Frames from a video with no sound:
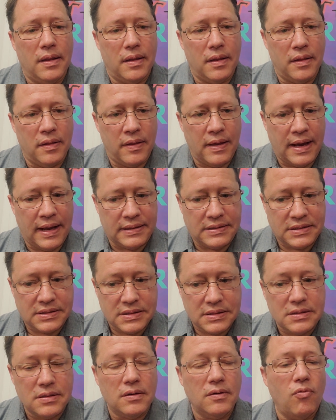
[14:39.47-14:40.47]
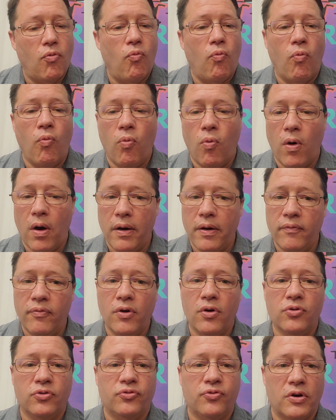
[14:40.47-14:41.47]
That's one of
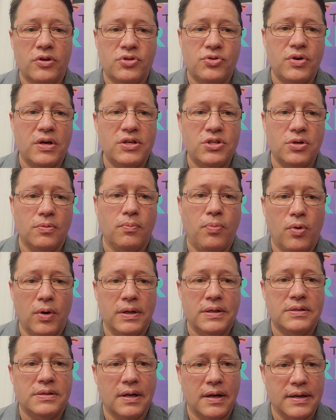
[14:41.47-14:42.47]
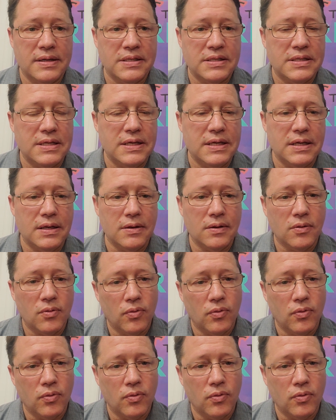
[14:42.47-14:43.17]
those frustration points that I see